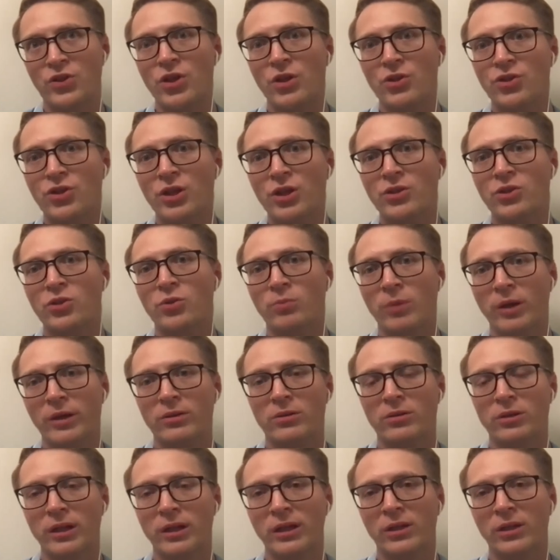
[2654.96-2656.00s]
just to
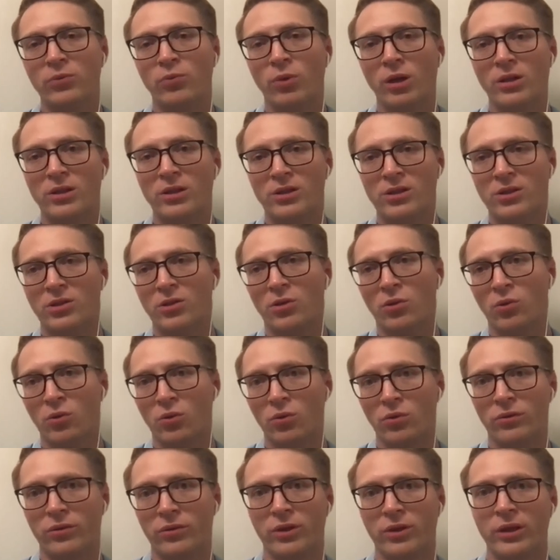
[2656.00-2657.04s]
migrate once
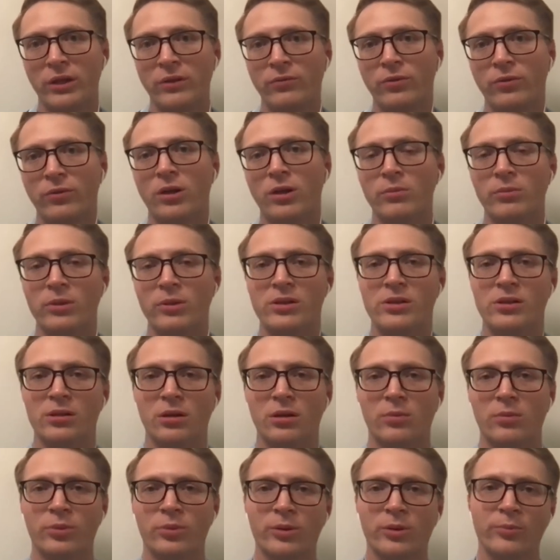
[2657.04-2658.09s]
all the environments
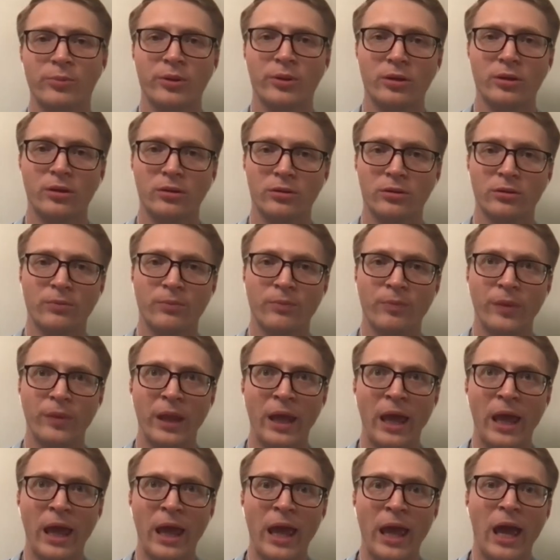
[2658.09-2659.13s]
are prepared.
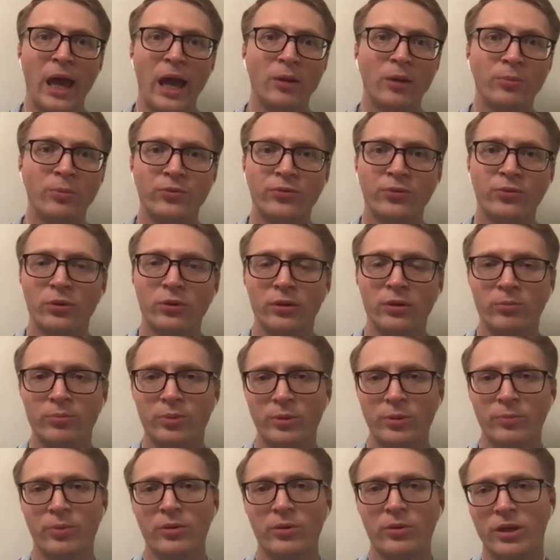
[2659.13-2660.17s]
And before the
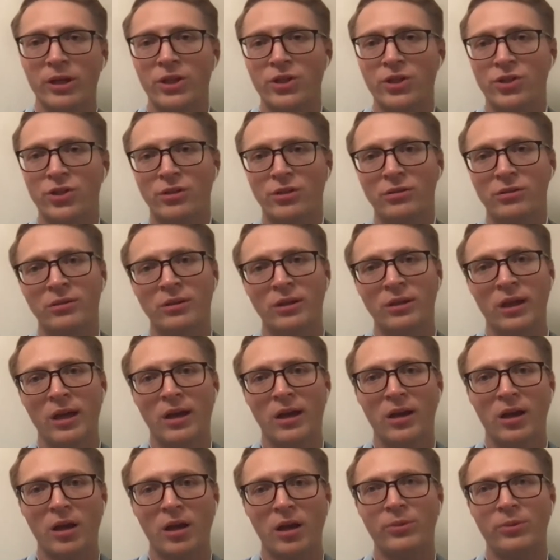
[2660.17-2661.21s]
preparation,
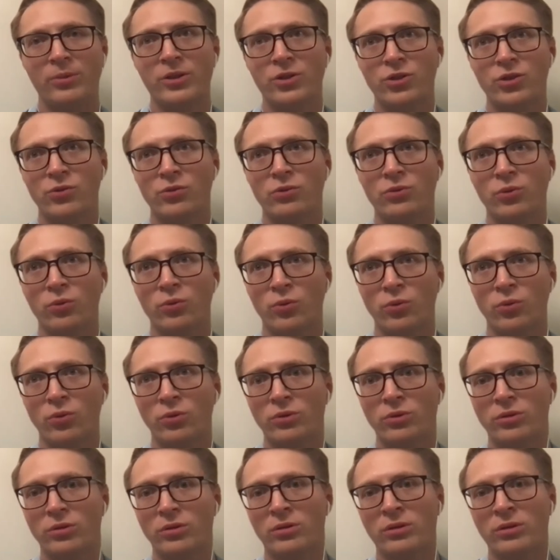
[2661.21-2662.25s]
company should
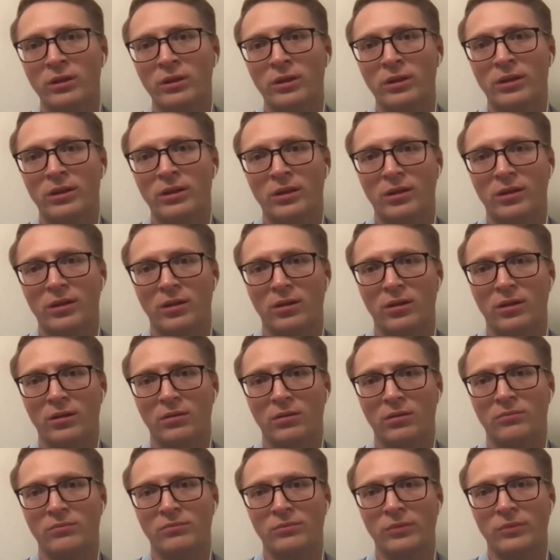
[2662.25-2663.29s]
order
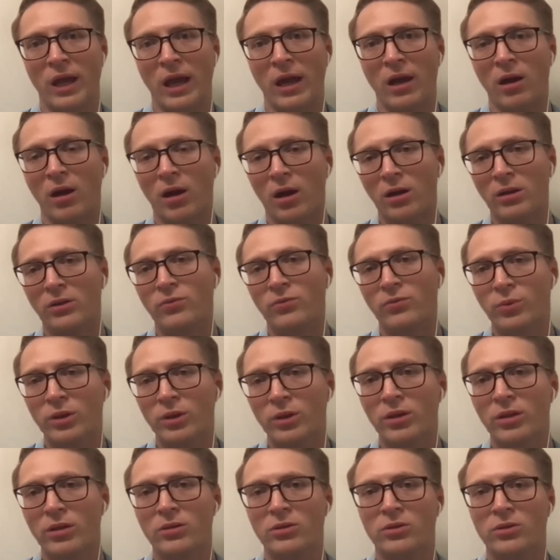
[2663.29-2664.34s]

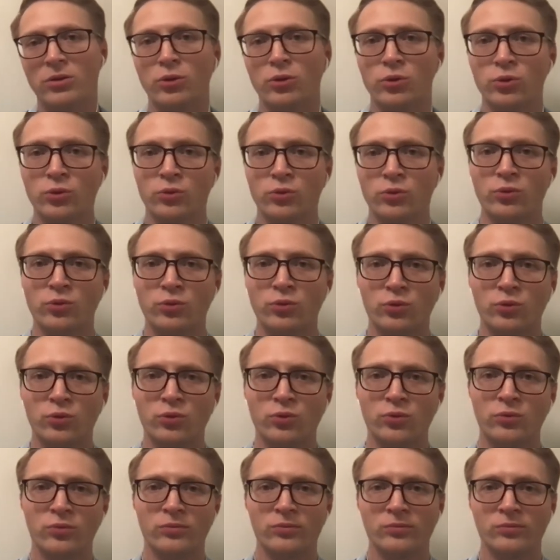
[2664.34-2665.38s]
hardware to